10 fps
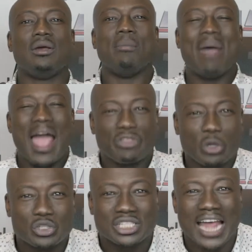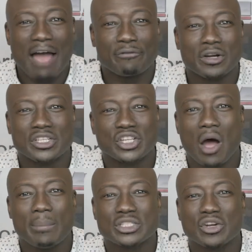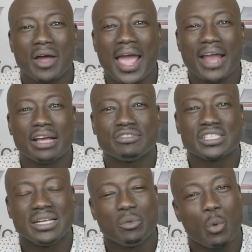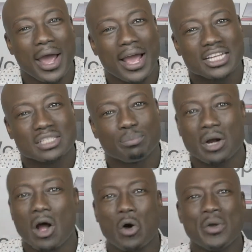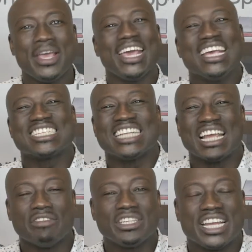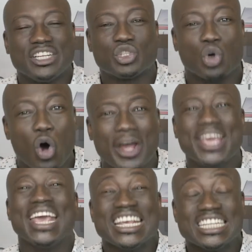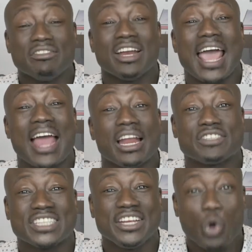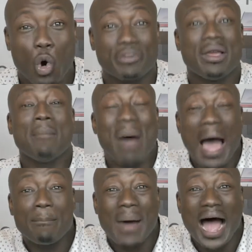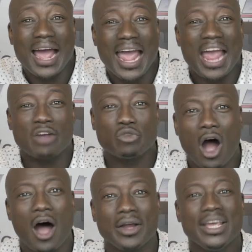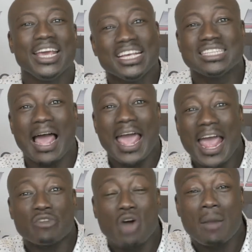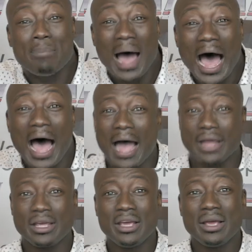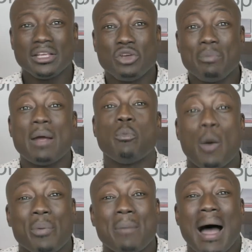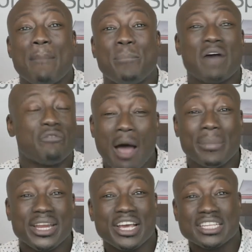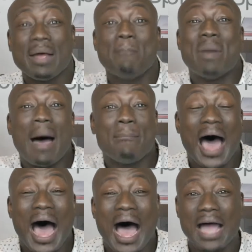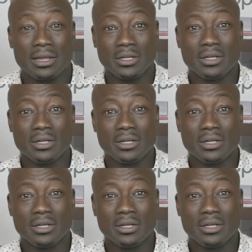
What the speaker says: Matthew Stafford is coming to the NFC West, bro. He's leaving Detroit. He's leaving the NFC North. Bye-bye, A-Rod. He's like, A-Rod, bye. You've been whooping my butt for how many years? Bye-bye.